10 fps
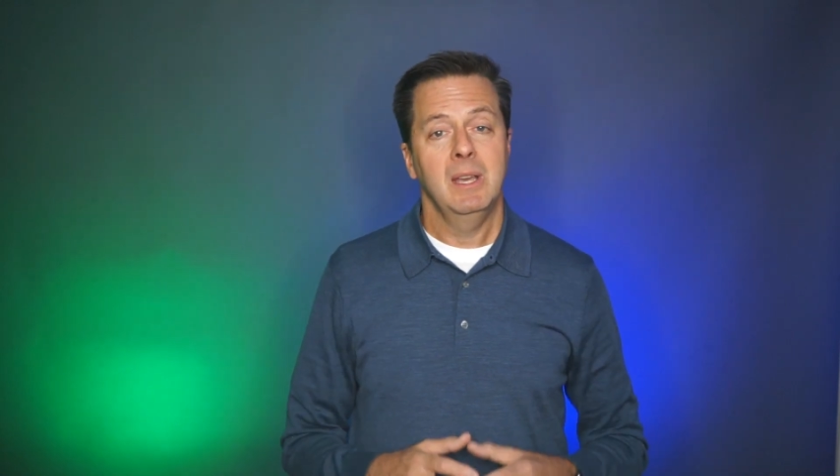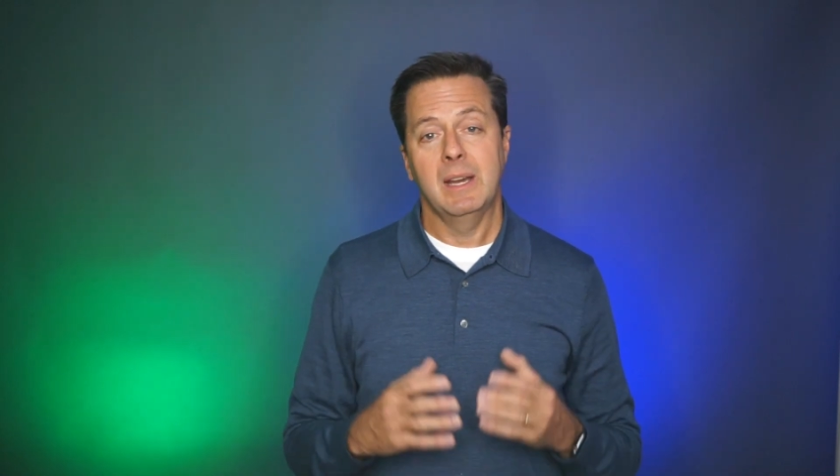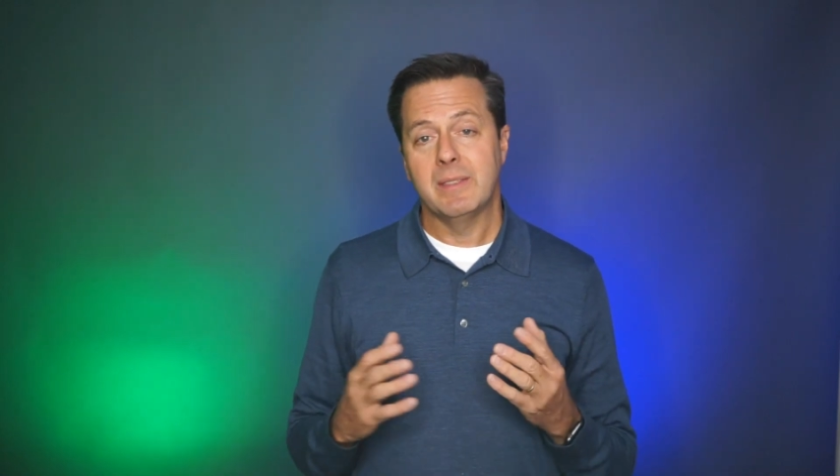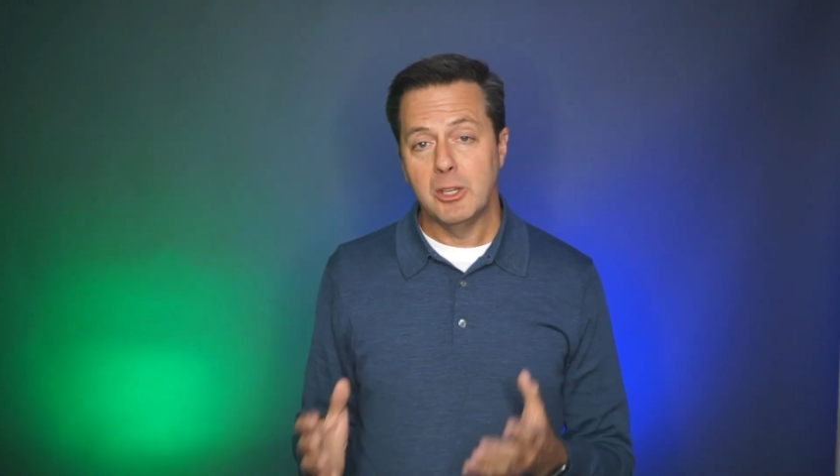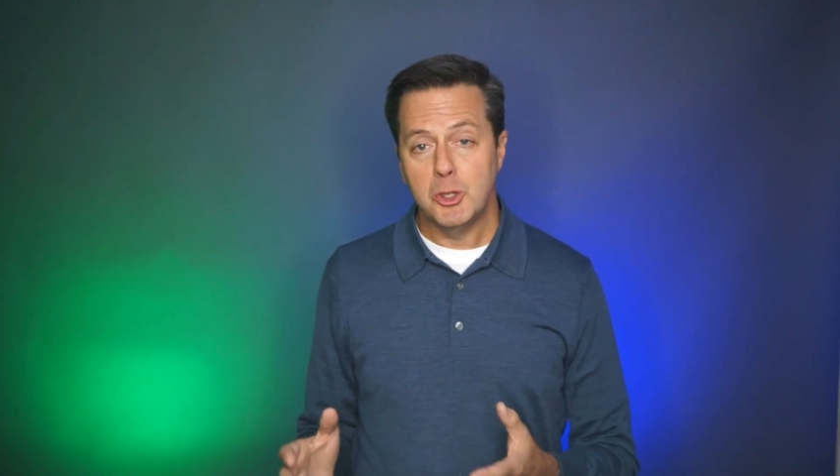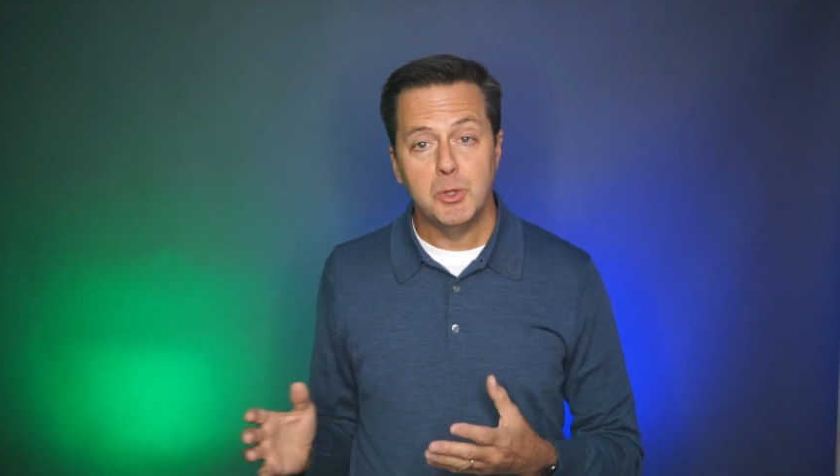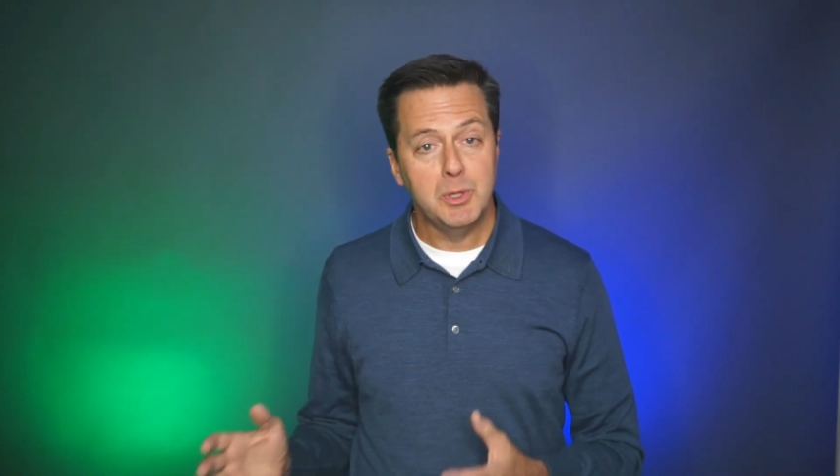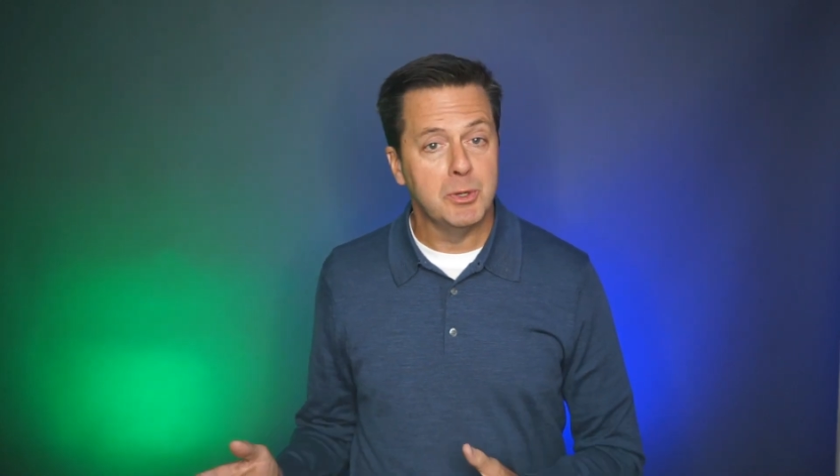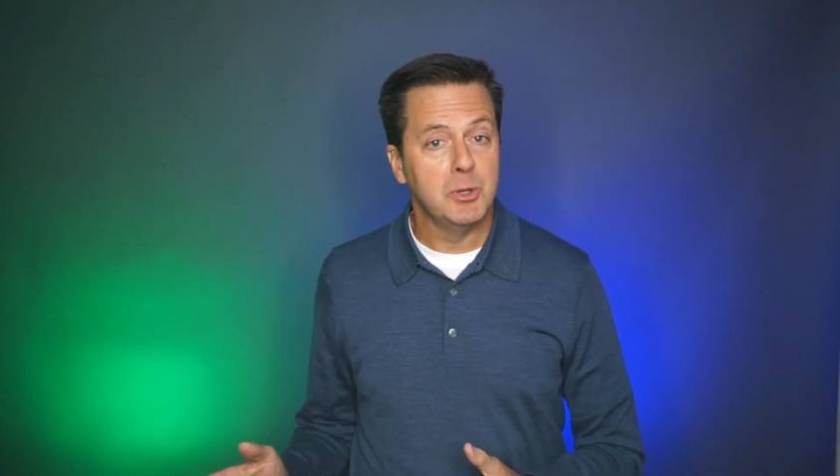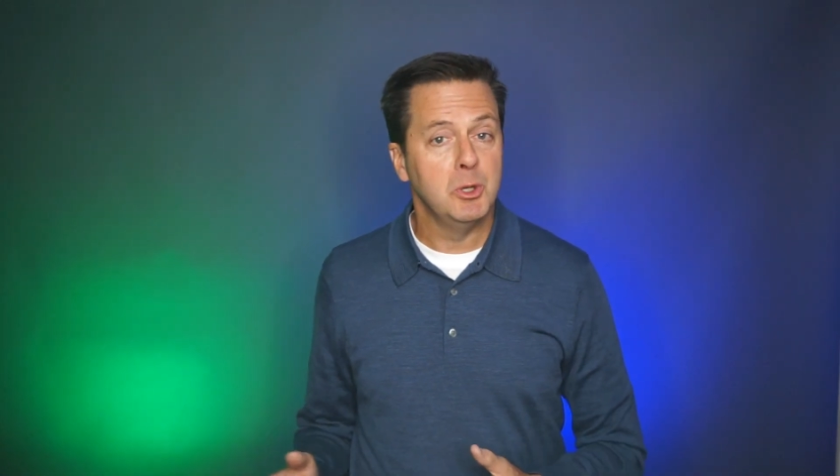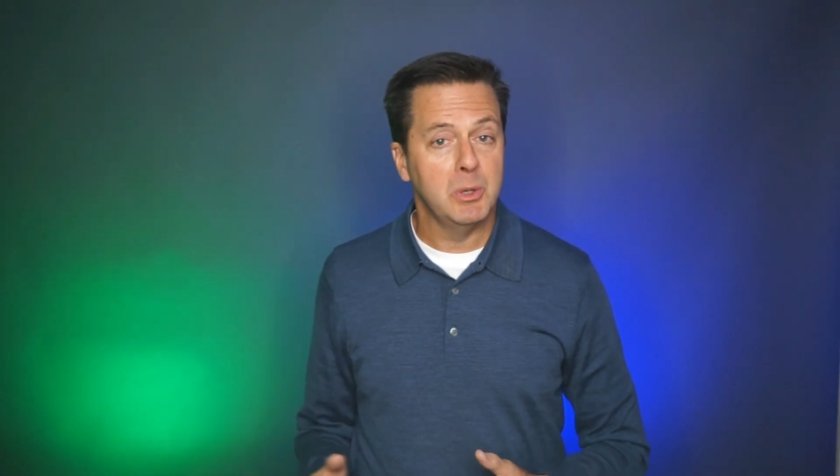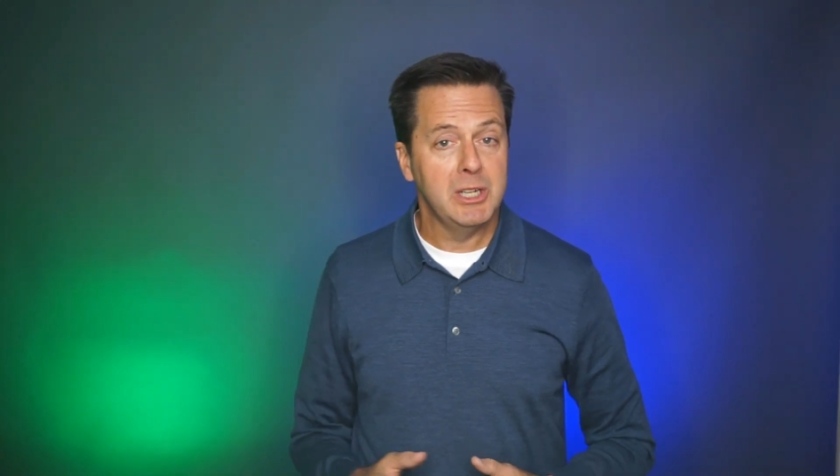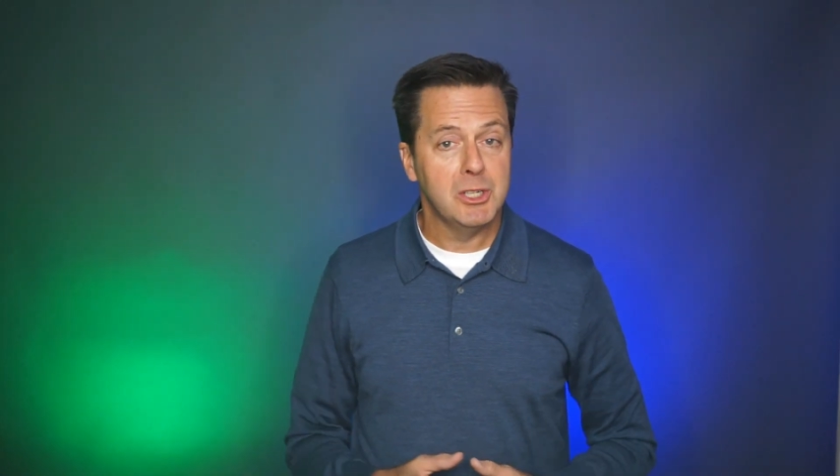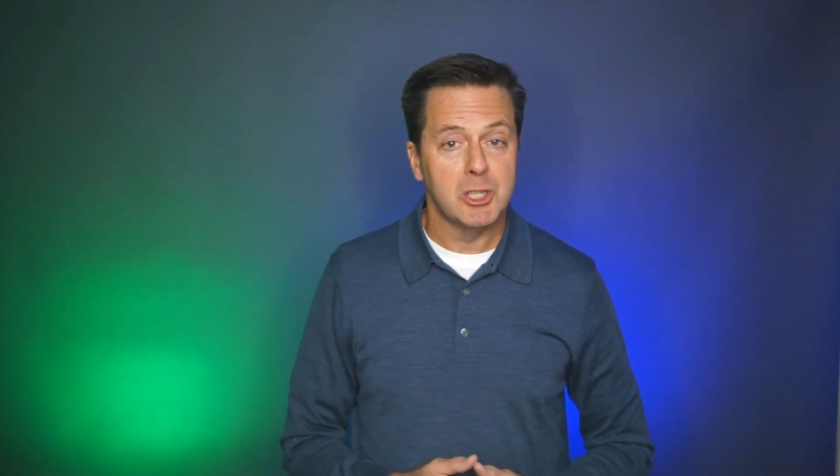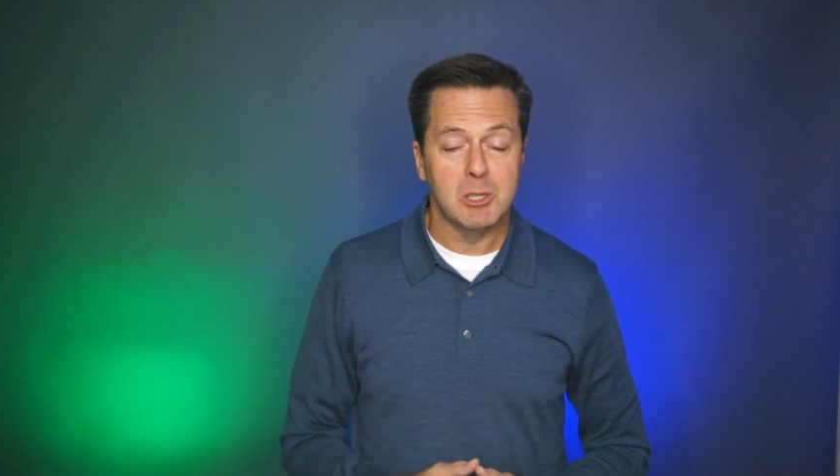I think you and your new
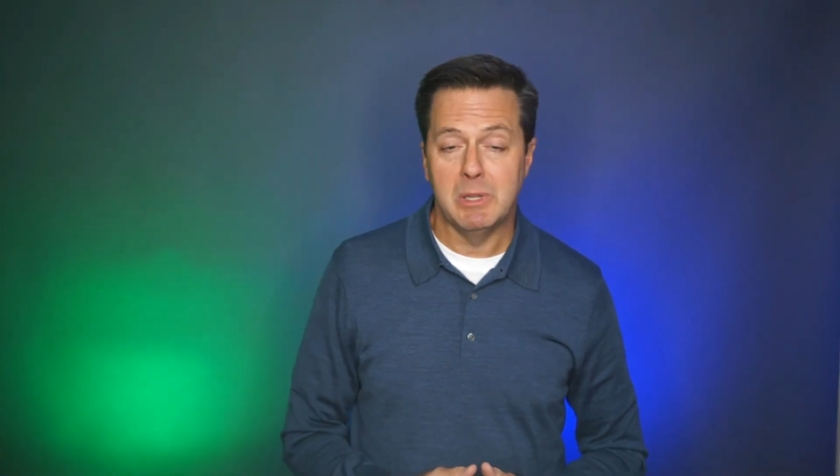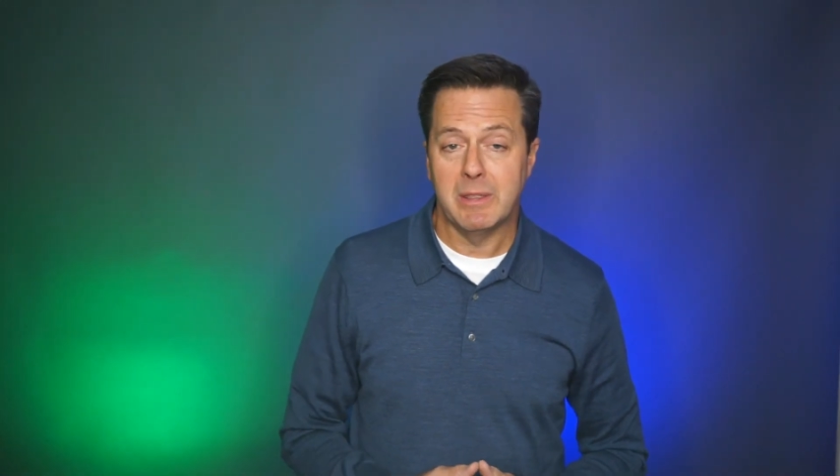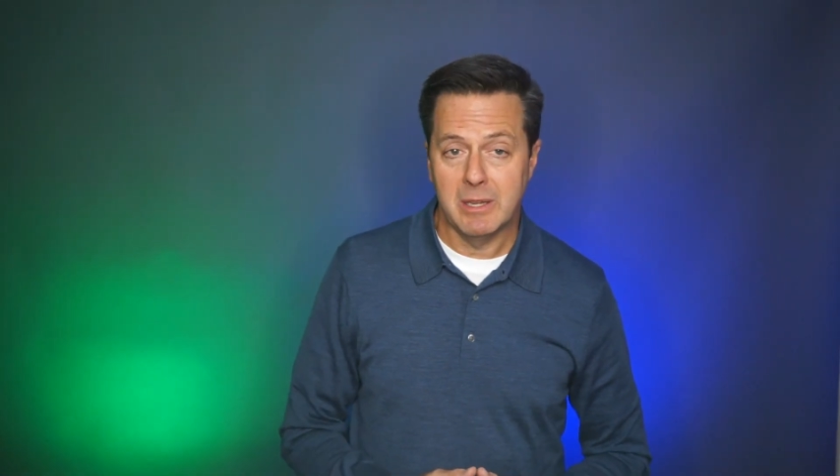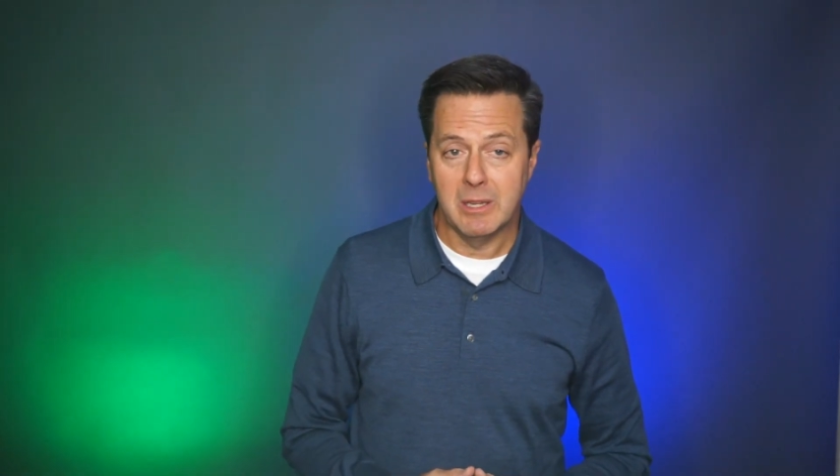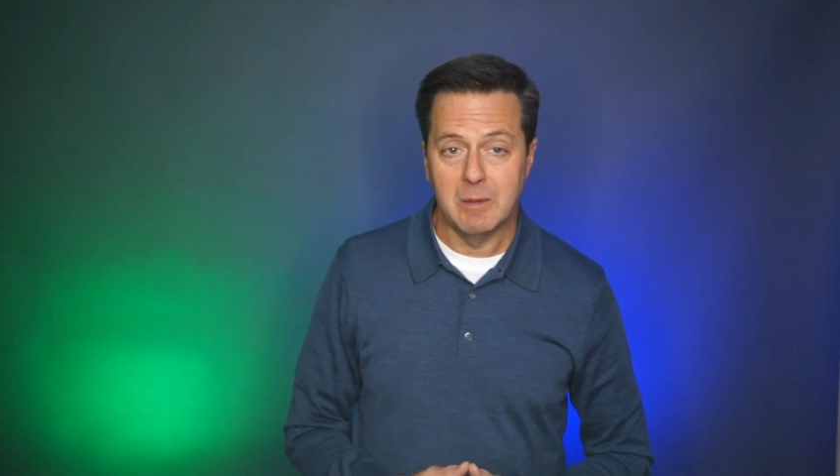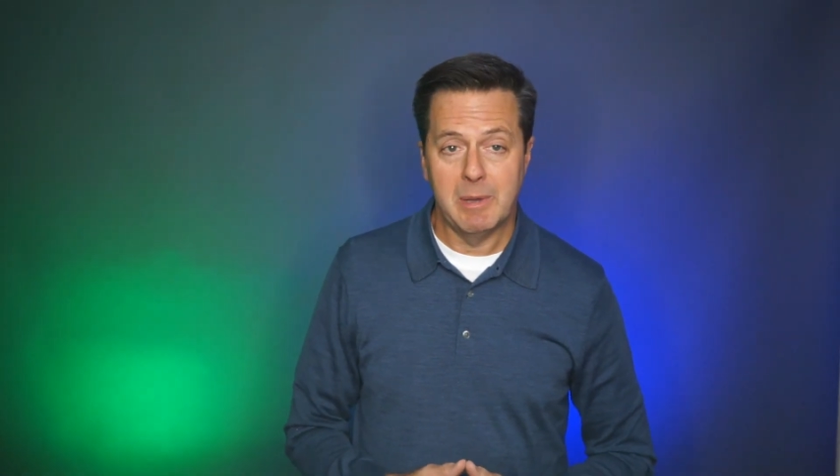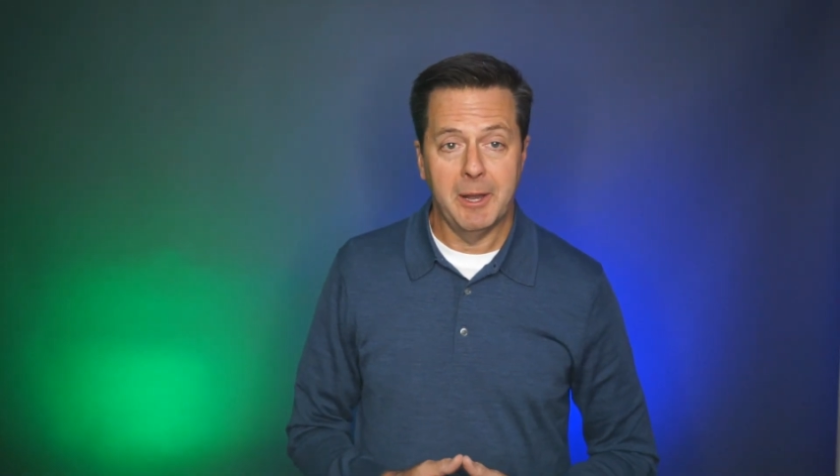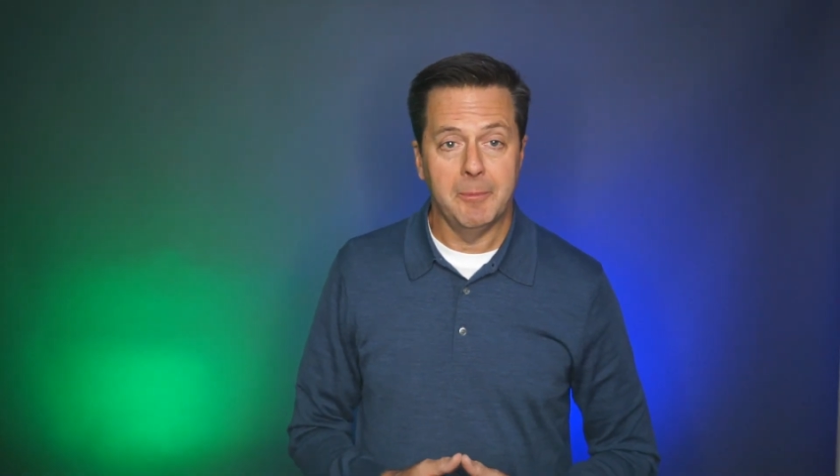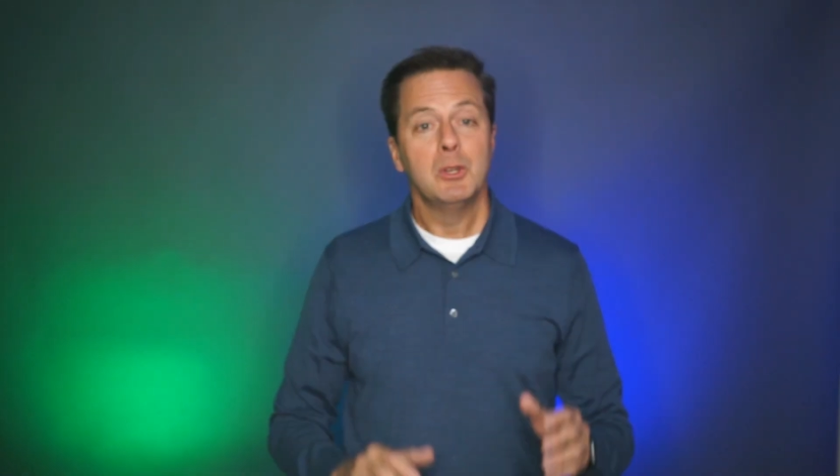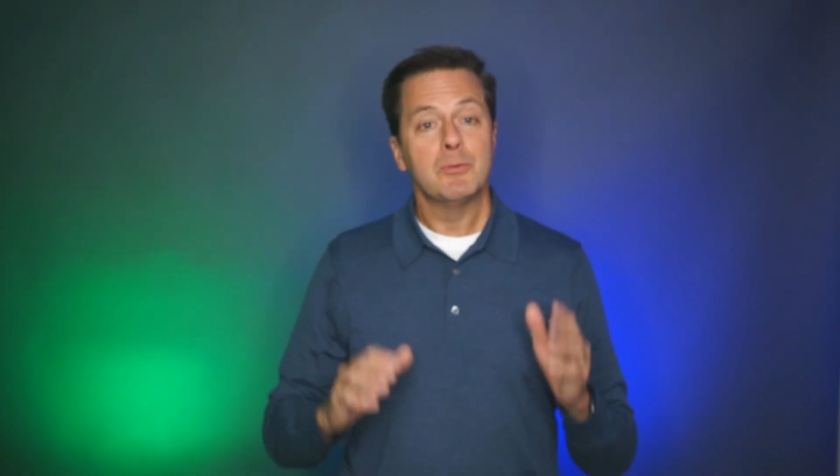agent should be thinking about.